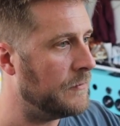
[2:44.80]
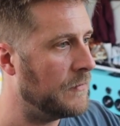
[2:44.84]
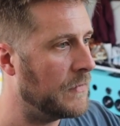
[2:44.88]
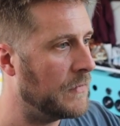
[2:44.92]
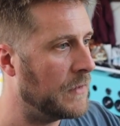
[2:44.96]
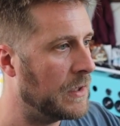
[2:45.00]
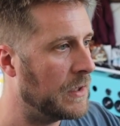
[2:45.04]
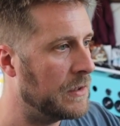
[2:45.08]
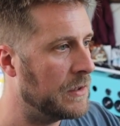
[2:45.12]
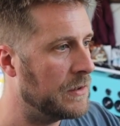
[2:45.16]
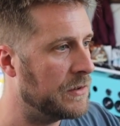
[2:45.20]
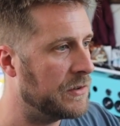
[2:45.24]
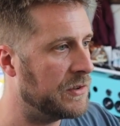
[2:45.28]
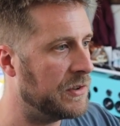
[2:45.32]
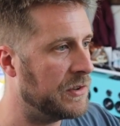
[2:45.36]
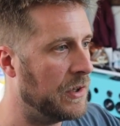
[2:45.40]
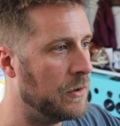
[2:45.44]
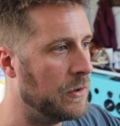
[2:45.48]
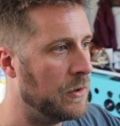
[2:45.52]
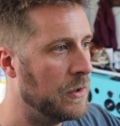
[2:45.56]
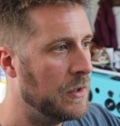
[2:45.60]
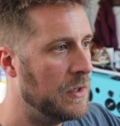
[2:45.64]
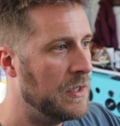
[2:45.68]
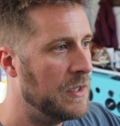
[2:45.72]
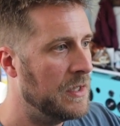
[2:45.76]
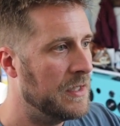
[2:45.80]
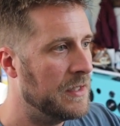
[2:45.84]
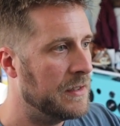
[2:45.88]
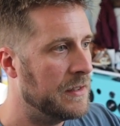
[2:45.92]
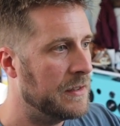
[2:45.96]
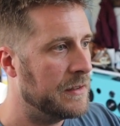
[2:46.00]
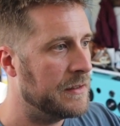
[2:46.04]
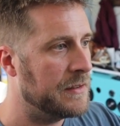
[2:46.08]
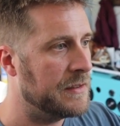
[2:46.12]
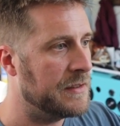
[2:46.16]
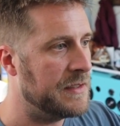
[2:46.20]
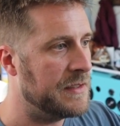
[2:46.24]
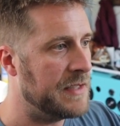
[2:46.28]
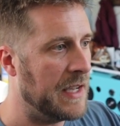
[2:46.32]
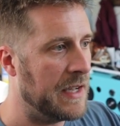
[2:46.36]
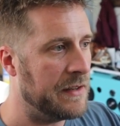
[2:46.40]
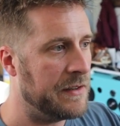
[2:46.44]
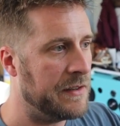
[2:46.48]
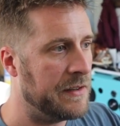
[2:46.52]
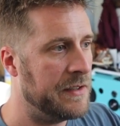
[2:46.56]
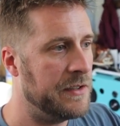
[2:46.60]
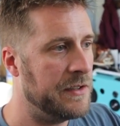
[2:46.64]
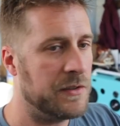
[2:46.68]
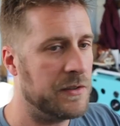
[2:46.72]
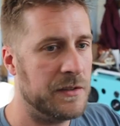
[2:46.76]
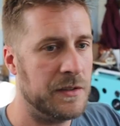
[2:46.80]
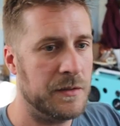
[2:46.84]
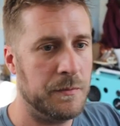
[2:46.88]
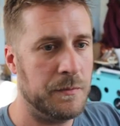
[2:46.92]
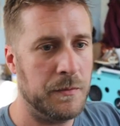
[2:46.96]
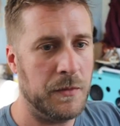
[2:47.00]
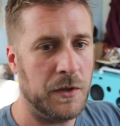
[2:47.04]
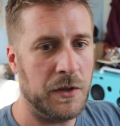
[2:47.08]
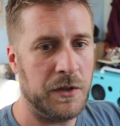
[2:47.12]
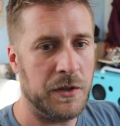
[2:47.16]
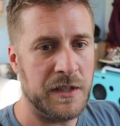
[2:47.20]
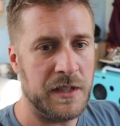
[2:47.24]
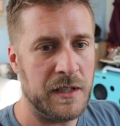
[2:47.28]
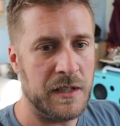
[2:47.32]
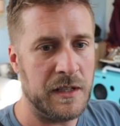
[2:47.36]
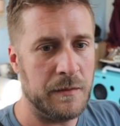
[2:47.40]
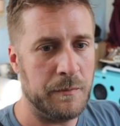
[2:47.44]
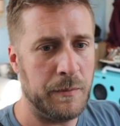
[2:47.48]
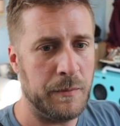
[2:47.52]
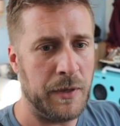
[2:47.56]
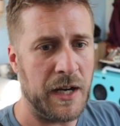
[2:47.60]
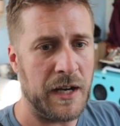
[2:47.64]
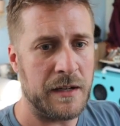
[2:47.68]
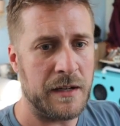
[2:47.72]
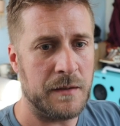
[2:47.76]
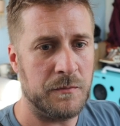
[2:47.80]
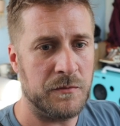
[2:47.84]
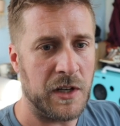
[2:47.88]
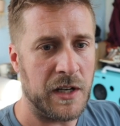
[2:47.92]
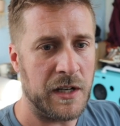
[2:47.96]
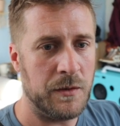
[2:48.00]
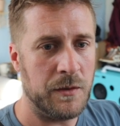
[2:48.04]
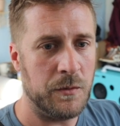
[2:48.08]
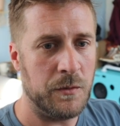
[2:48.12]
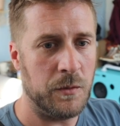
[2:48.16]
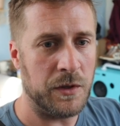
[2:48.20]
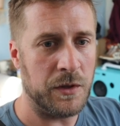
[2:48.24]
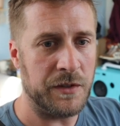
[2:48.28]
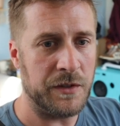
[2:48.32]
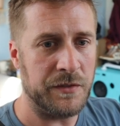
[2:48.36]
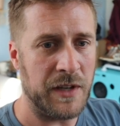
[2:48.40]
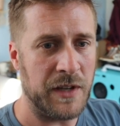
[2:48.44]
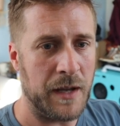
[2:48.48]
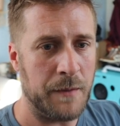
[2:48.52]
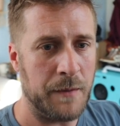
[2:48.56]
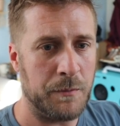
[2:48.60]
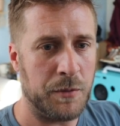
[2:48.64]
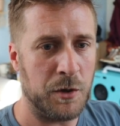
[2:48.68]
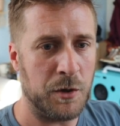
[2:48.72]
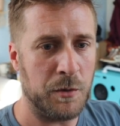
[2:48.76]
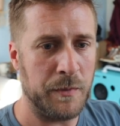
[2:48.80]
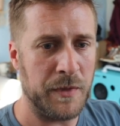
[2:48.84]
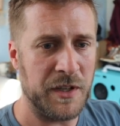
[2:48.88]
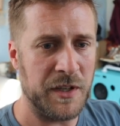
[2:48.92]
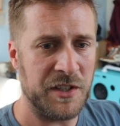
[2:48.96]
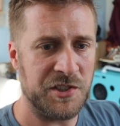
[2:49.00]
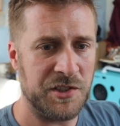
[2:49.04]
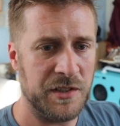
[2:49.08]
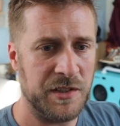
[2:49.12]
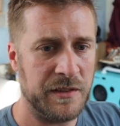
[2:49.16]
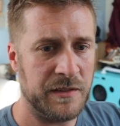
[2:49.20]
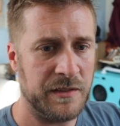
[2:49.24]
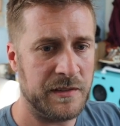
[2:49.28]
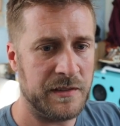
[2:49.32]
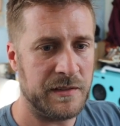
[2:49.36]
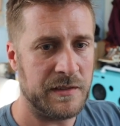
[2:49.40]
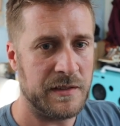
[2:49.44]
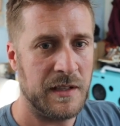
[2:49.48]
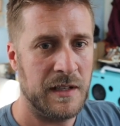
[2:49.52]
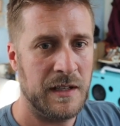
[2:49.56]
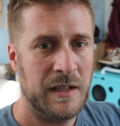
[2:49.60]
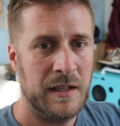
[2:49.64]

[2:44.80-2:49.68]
So down here on the bottom right where you've got permissions,